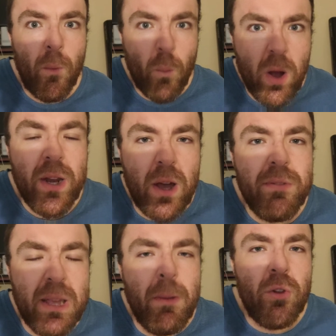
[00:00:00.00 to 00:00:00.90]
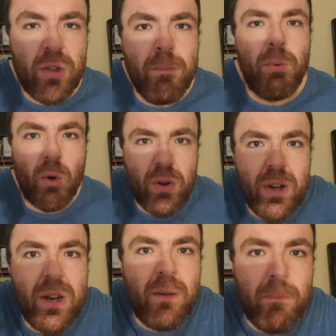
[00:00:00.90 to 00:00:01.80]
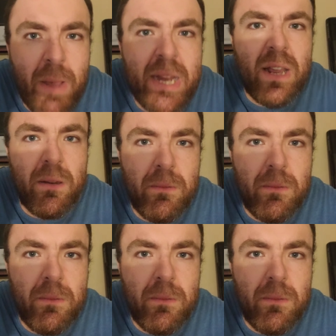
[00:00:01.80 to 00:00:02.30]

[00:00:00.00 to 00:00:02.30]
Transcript: one of the most important main